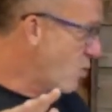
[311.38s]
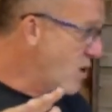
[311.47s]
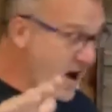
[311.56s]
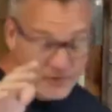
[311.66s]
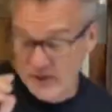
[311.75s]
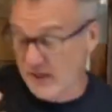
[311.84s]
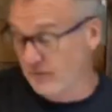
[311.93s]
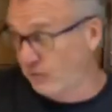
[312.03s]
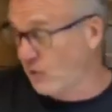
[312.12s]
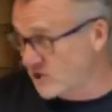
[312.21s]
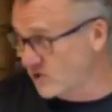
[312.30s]
often get
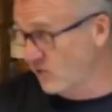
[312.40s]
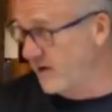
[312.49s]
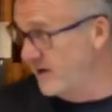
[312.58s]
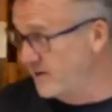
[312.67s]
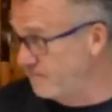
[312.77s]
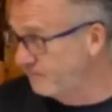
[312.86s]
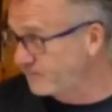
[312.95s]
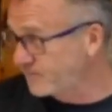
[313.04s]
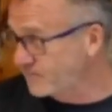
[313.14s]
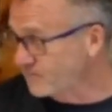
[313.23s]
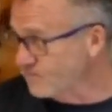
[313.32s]
frustrated
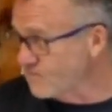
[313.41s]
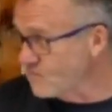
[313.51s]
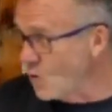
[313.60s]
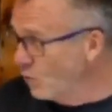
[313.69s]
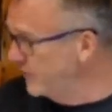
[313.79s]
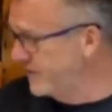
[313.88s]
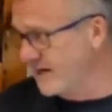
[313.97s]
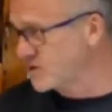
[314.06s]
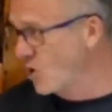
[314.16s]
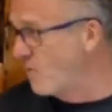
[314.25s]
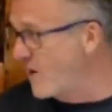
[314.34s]
when things
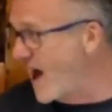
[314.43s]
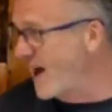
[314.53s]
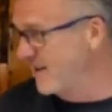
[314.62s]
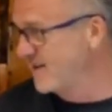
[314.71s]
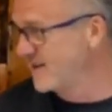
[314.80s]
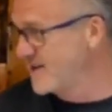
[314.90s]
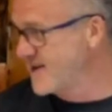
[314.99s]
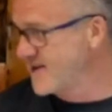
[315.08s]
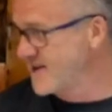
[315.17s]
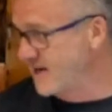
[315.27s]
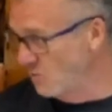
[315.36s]
go bad
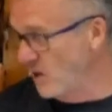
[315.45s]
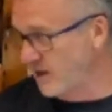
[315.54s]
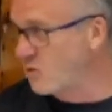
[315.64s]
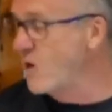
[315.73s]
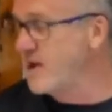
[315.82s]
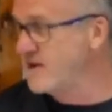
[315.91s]
and you want to quit.